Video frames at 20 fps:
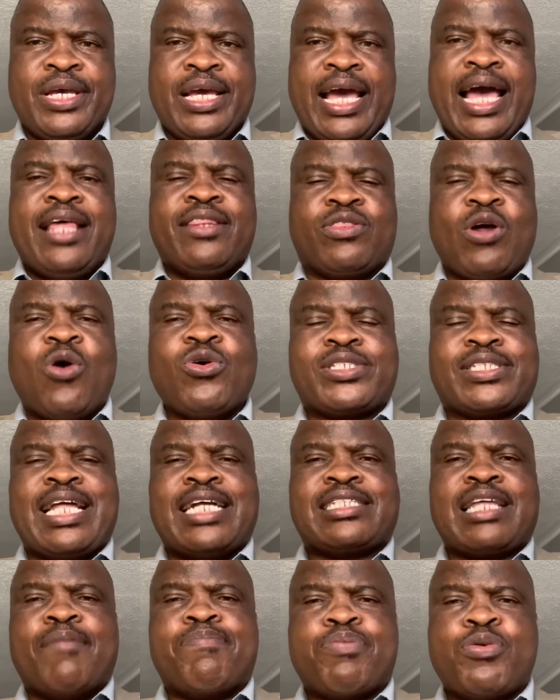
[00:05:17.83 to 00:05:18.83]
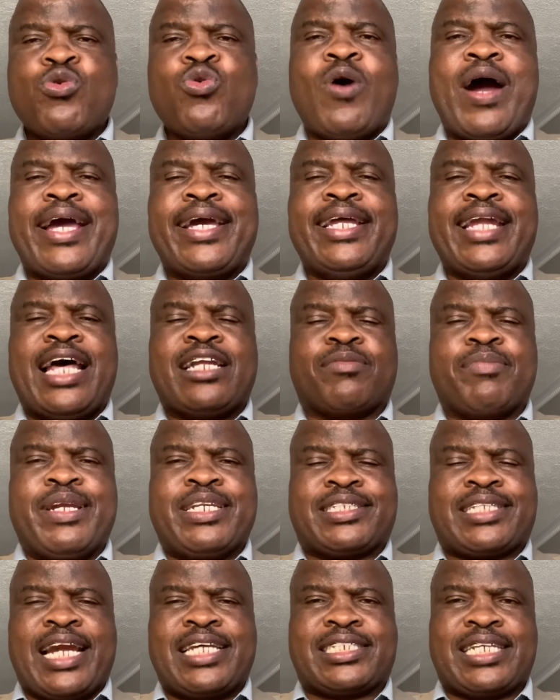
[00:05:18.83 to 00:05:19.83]
And those that are poor in
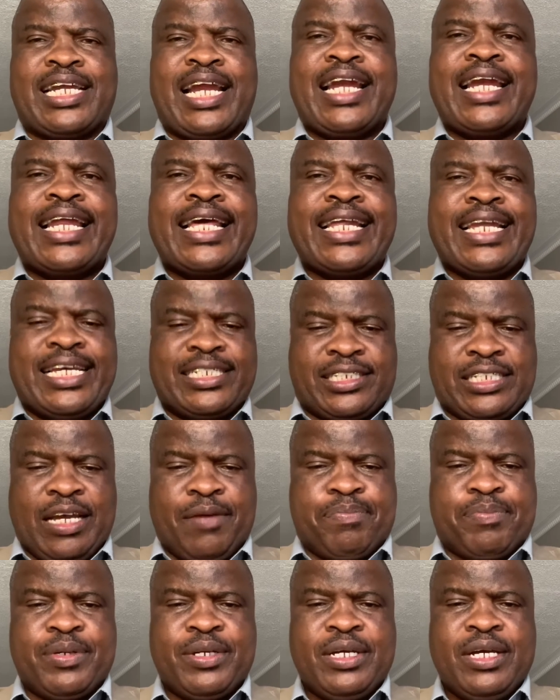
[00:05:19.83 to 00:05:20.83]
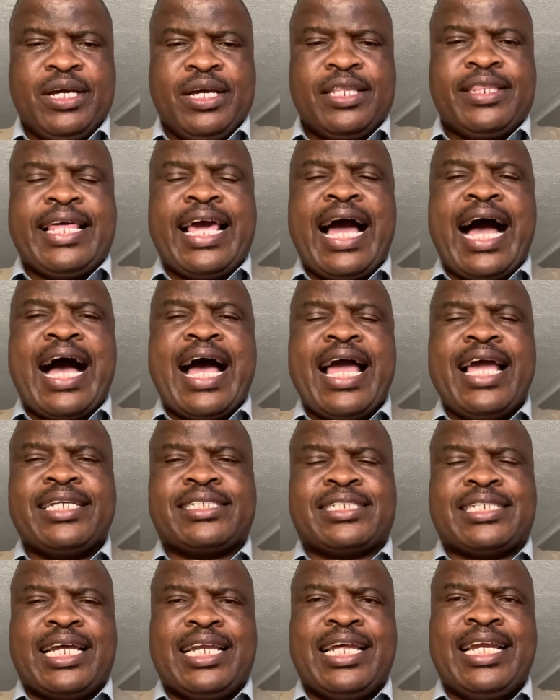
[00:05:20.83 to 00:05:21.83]
administration and leadership, they are
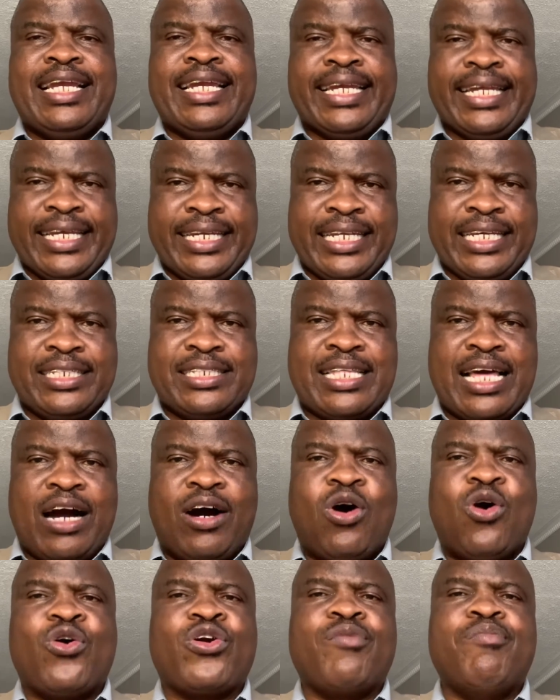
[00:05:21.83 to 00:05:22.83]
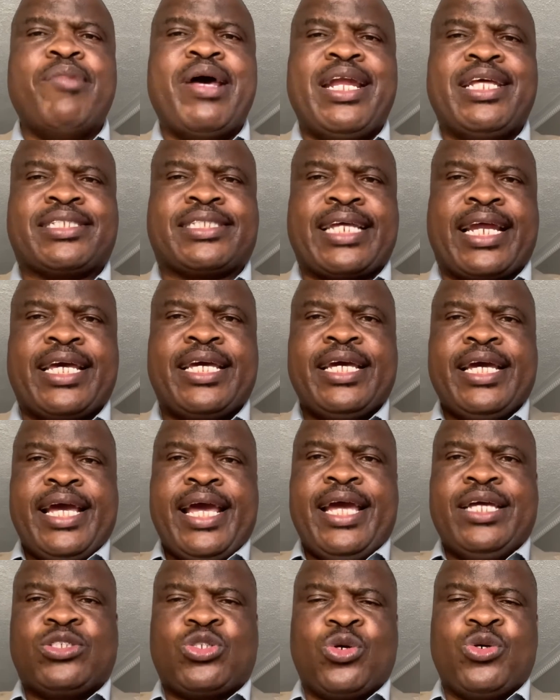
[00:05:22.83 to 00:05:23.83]
actually leading their own ministry
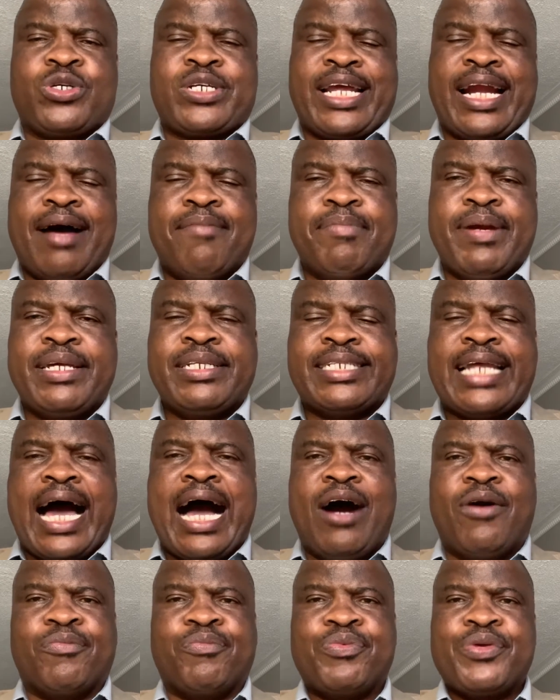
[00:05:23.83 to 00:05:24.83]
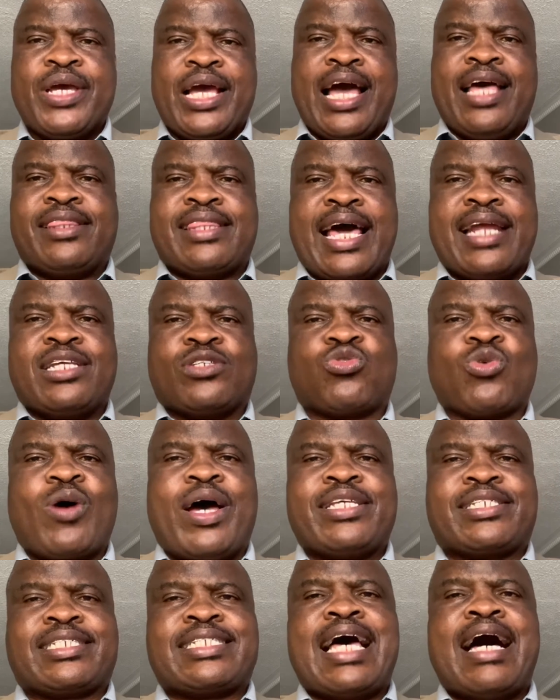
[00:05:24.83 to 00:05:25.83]
into crumbling down. And that is why
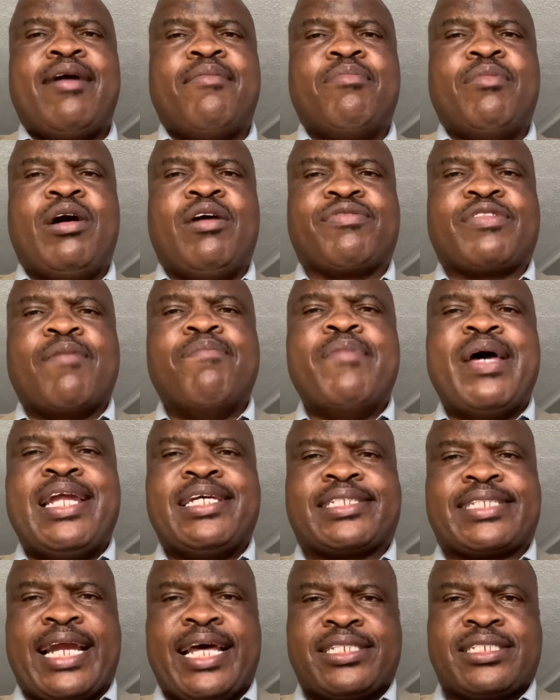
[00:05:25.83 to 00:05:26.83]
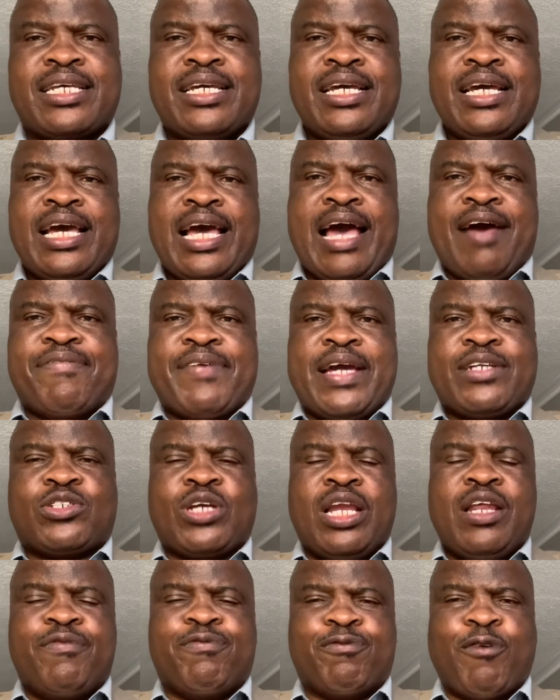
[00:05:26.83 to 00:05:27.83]
some of the ministries have
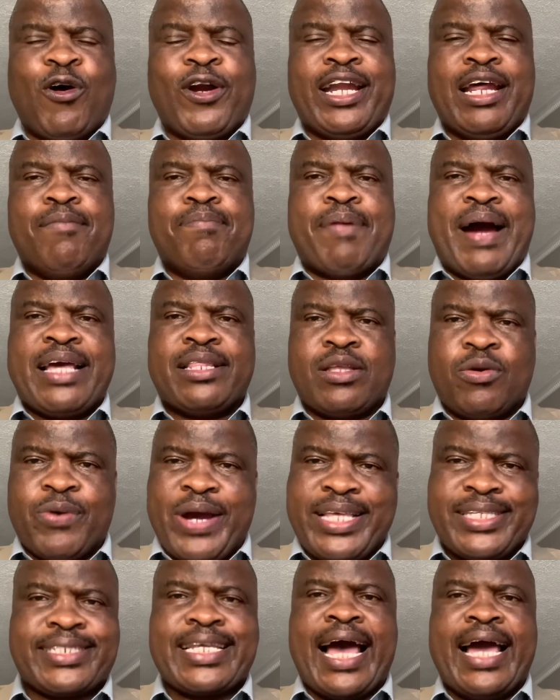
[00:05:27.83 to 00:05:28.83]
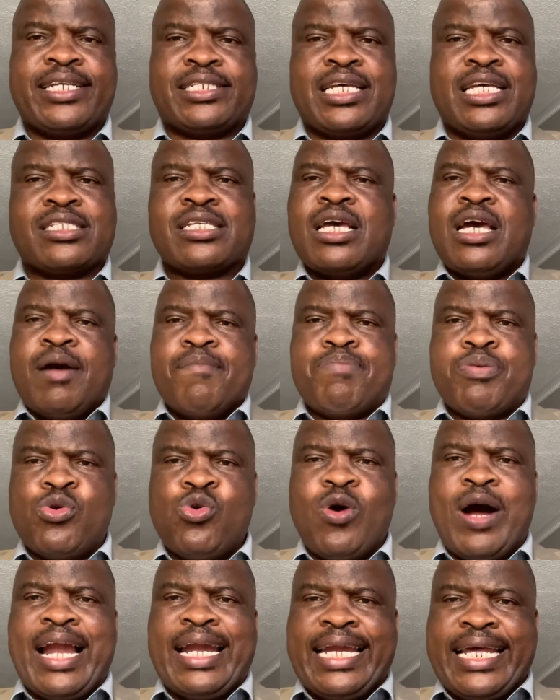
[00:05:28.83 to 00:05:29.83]
actually fallen by the wayside. Is
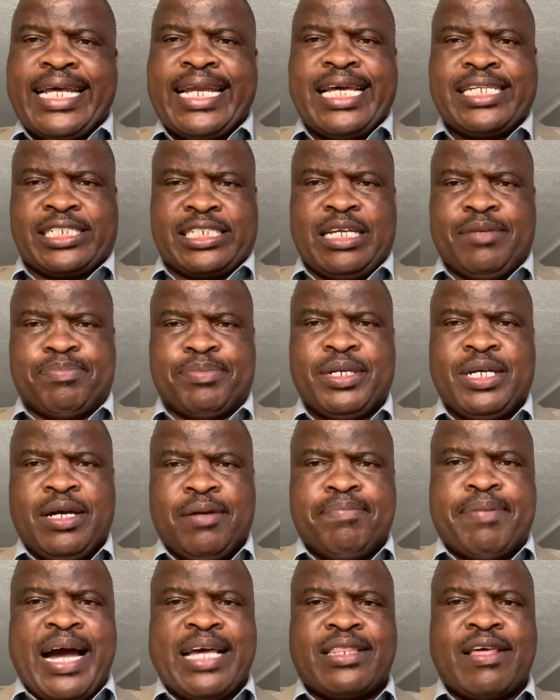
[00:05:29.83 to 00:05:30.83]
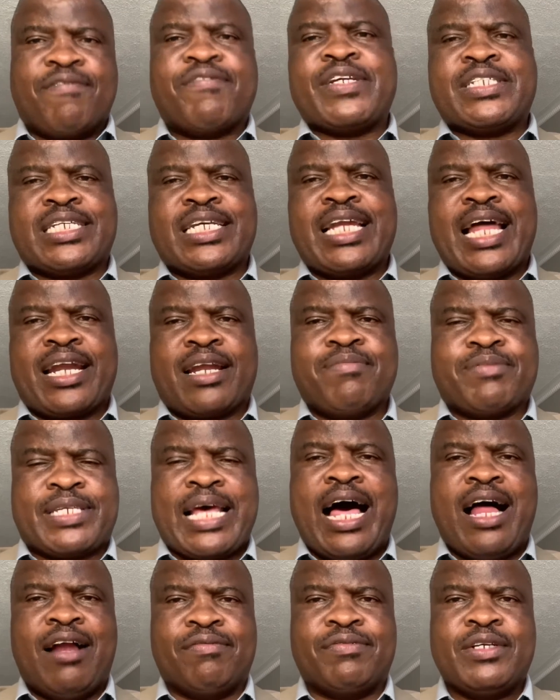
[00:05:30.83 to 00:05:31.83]
poor leadership by the visionary
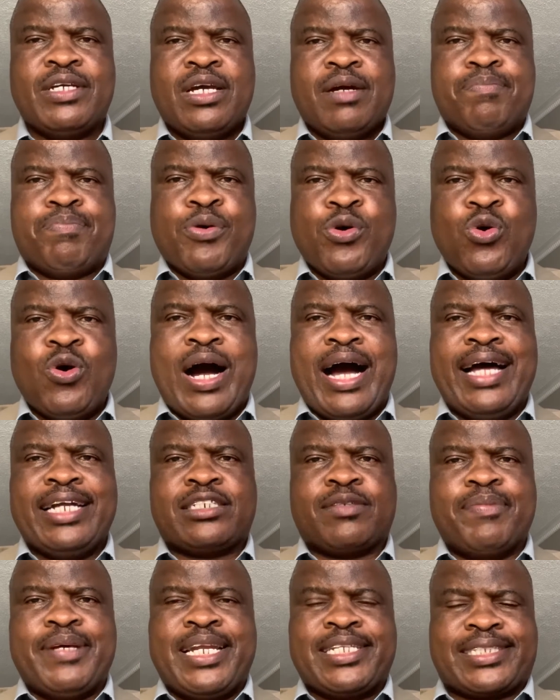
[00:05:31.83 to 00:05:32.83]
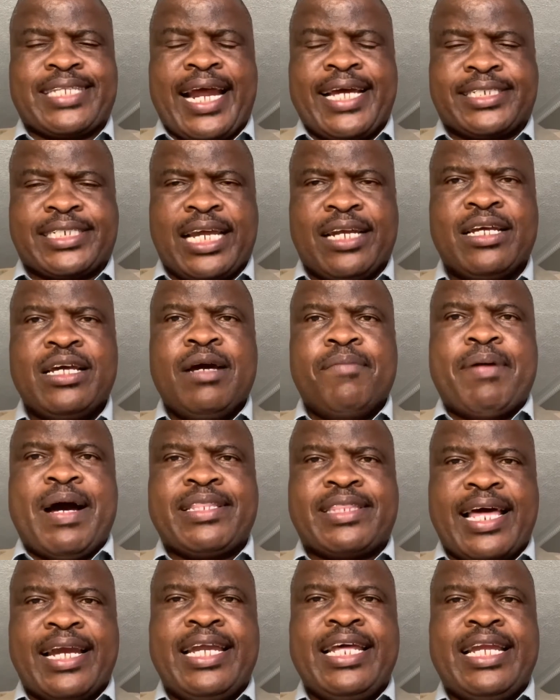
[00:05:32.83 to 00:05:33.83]
himself, poor administration by
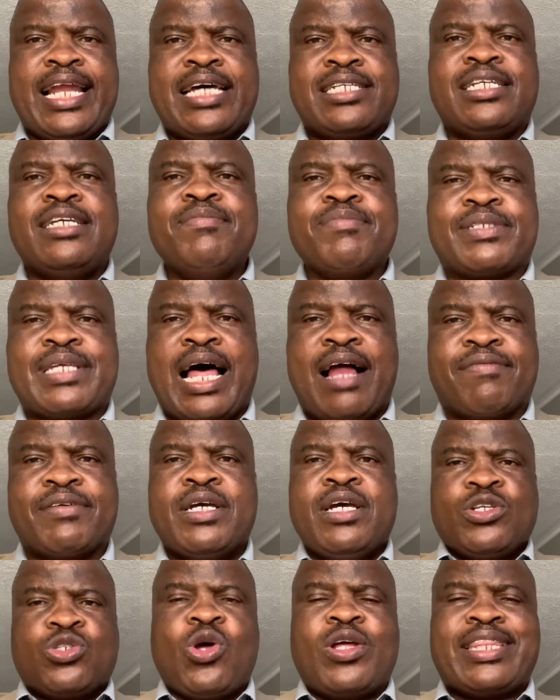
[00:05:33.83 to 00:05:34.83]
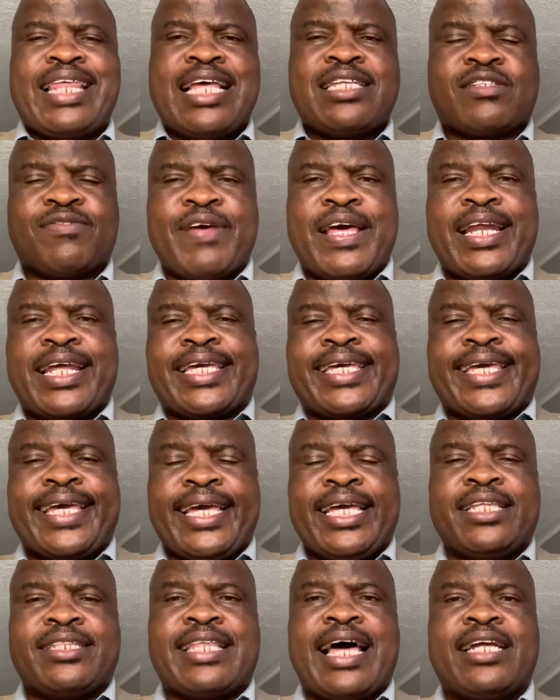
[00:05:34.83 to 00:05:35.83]
the leader himself. So that's very
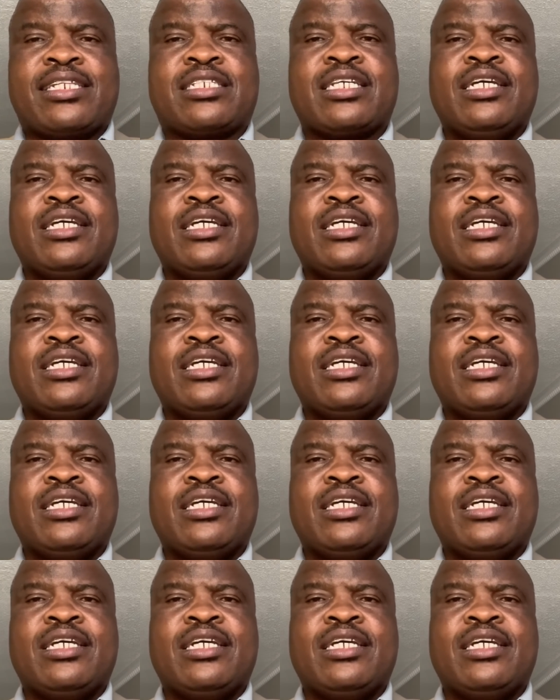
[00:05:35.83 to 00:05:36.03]
key, that